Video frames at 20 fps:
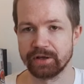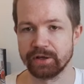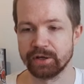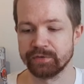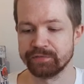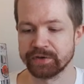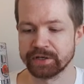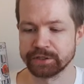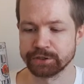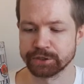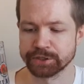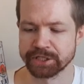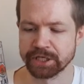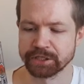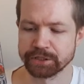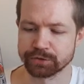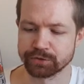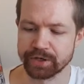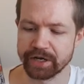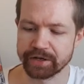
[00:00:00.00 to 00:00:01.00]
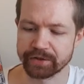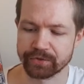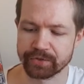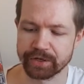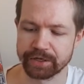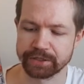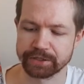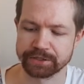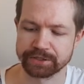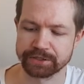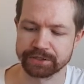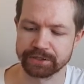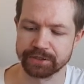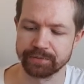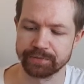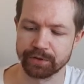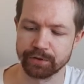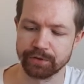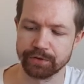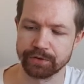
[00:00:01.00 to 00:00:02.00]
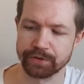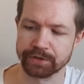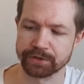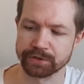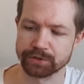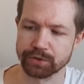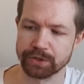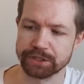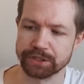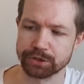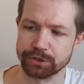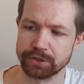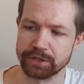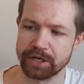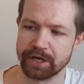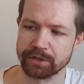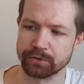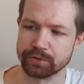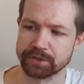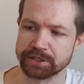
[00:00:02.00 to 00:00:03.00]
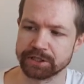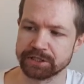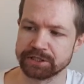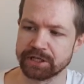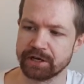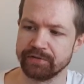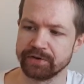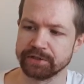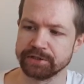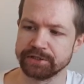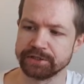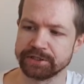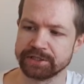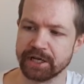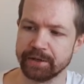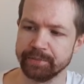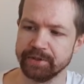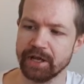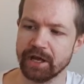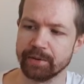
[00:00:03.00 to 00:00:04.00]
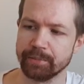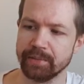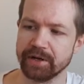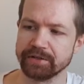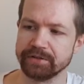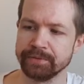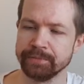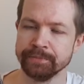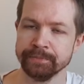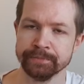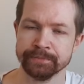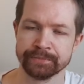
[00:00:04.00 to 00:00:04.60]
If I understand it right, there is a brewery in Switzerland which is having the same name, but